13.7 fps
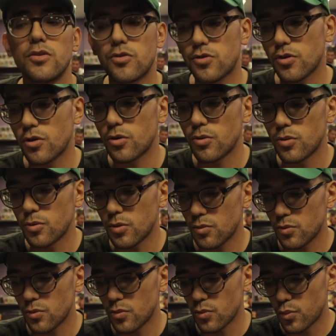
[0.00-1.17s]
So
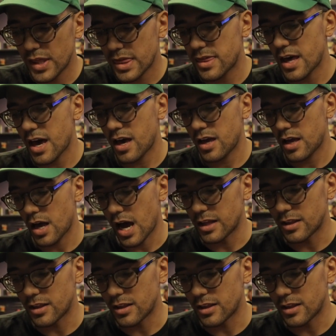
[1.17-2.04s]
with that,